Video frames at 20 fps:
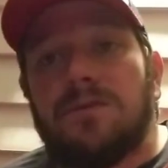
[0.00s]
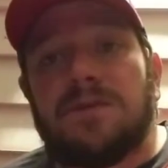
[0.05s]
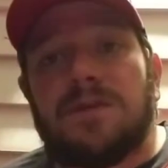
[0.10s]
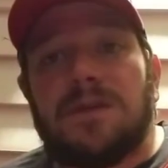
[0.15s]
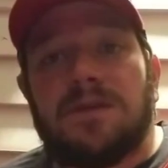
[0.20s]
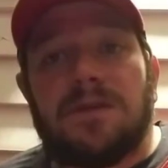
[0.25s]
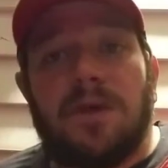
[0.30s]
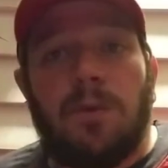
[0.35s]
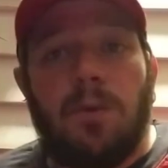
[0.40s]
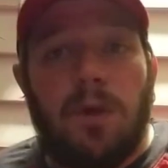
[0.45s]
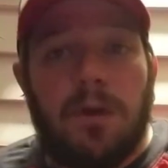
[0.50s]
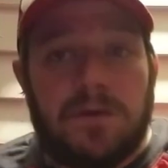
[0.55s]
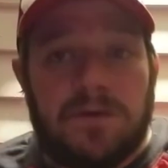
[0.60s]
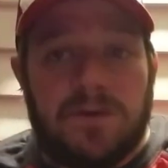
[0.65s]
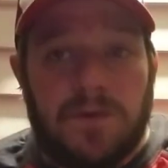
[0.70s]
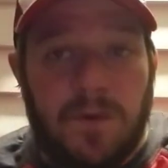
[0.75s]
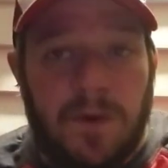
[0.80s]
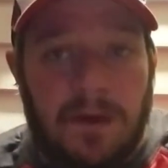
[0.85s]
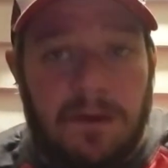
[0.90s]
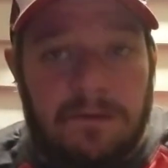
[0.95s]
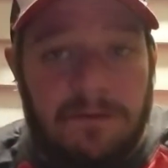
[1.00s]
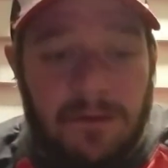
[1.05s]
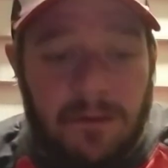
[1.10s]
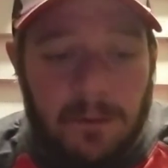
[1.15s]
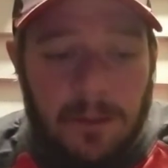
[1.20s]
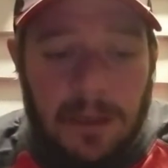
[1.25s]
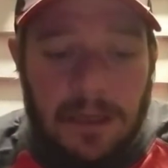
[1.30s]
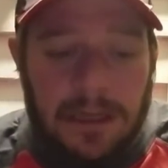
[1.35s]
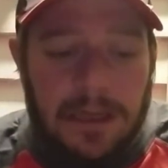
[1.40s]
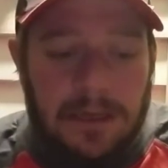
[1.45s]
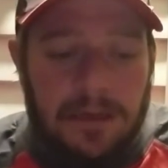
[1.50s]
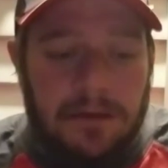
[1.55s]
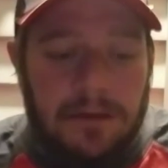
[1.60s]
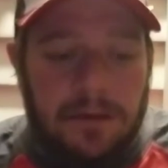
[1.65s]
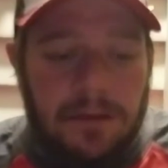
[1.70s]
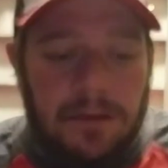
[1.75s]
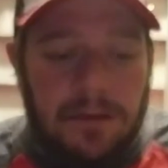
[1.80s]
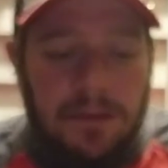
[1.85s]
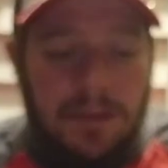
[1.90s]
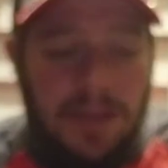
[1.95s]
was because I walked away for a minute,
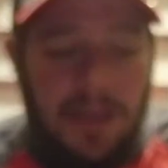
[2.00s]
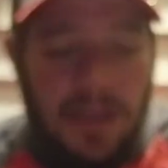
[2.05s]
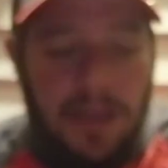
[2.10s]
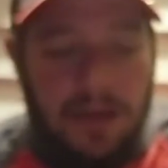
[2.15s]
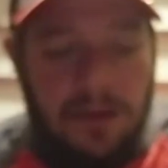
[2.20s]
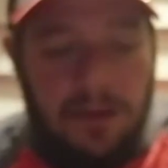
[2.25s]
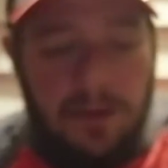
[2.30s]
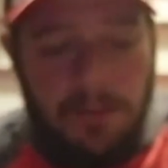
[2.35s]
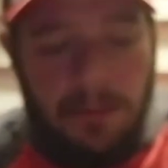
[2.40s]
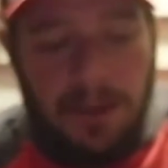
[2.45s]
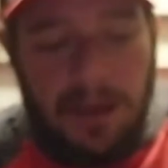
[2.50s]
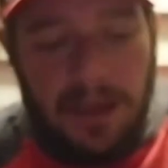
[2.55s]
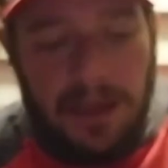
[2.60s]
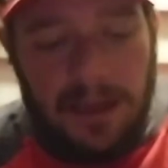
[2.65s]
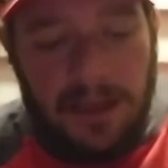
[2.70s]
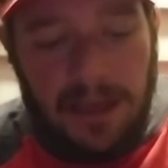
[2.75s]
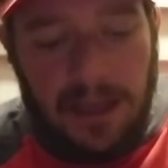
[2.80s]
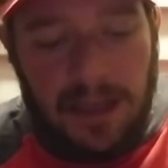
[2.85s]
had to come back